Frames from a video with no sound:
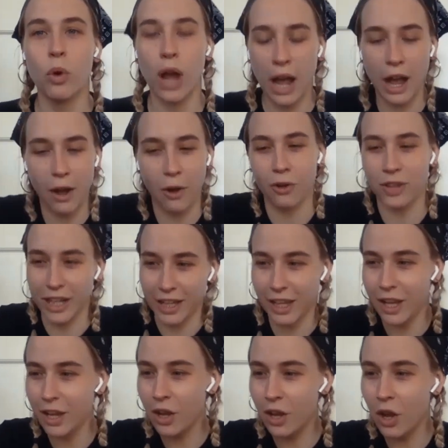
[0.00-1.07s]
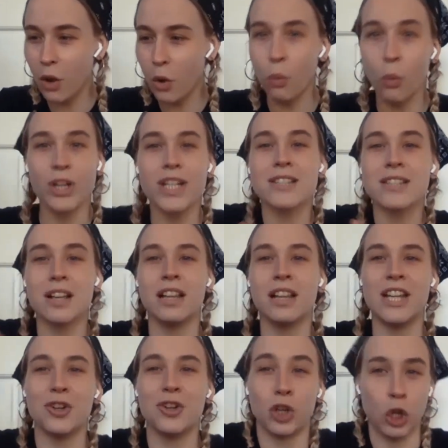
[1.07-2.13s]
how, like, what does a
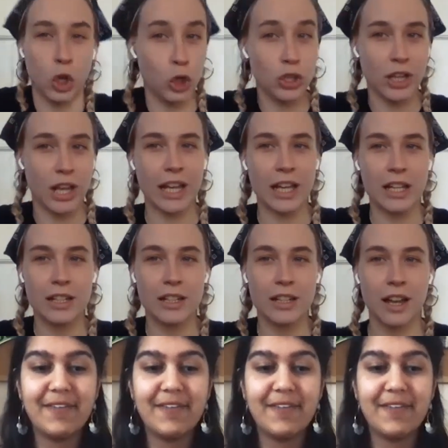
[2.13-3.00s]
leader look like?